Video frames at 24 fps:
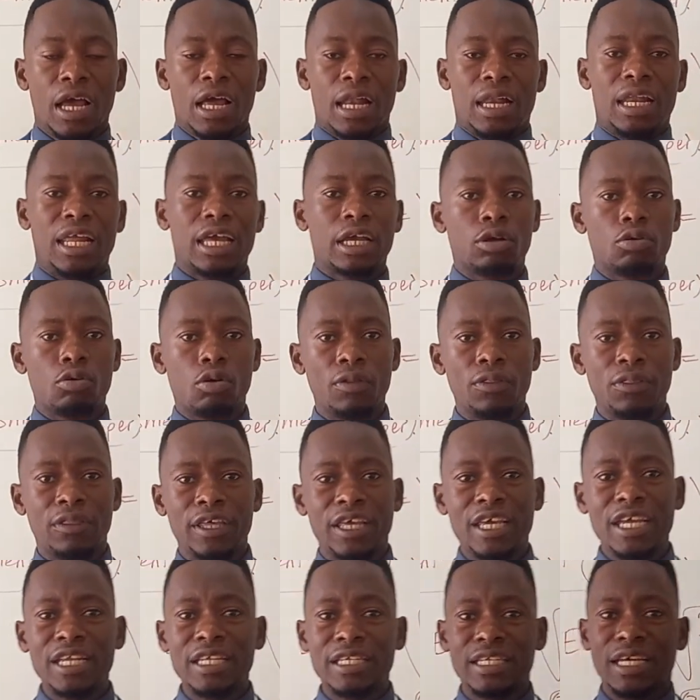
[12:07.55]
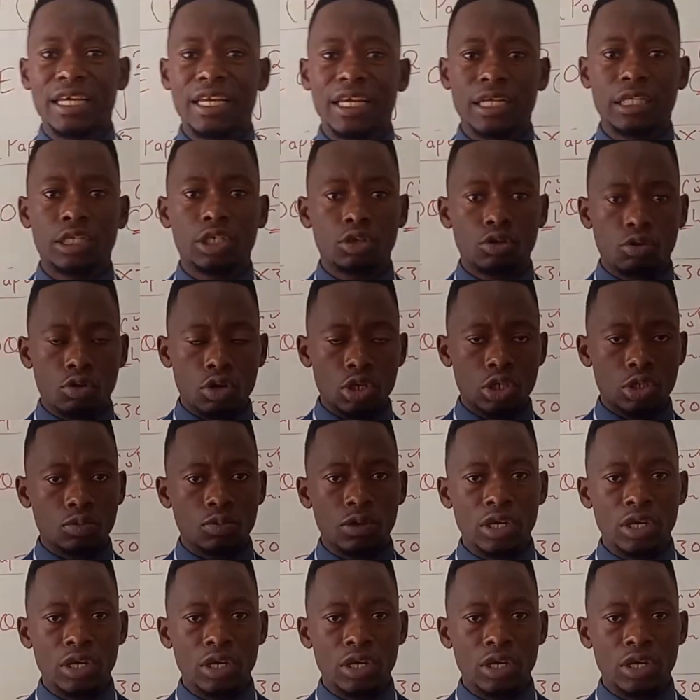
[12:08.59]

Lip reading: Like on the indirect cost,